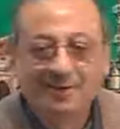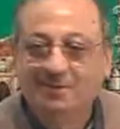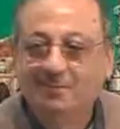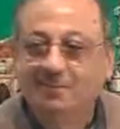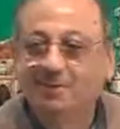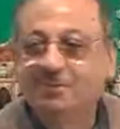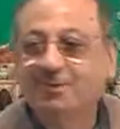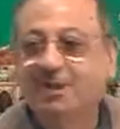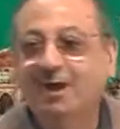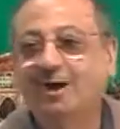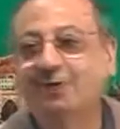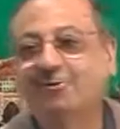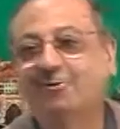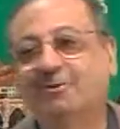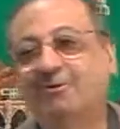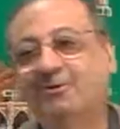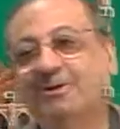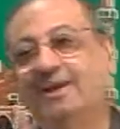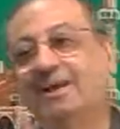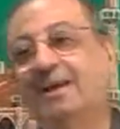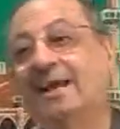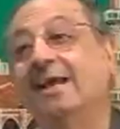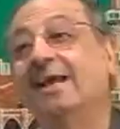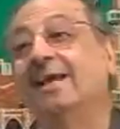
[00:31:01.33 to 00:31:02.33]
mudafun
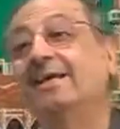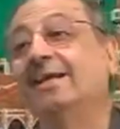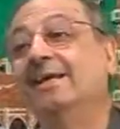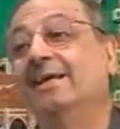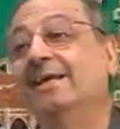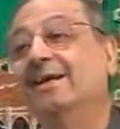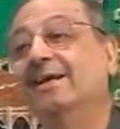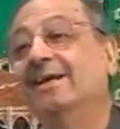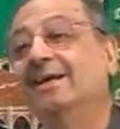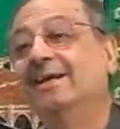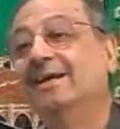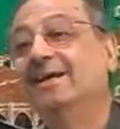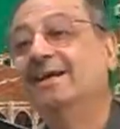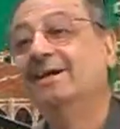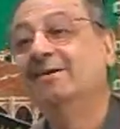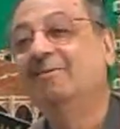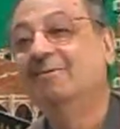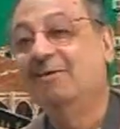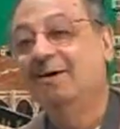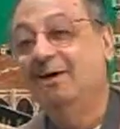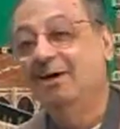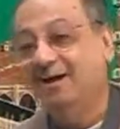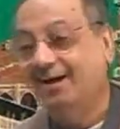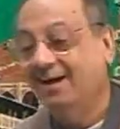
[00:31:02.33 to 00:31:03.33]
ilayhi.
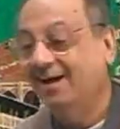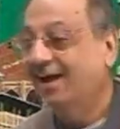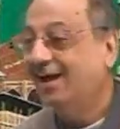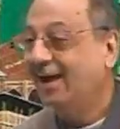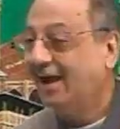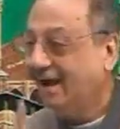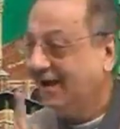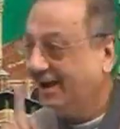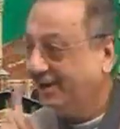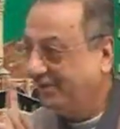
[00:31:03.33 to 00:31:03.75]
I'll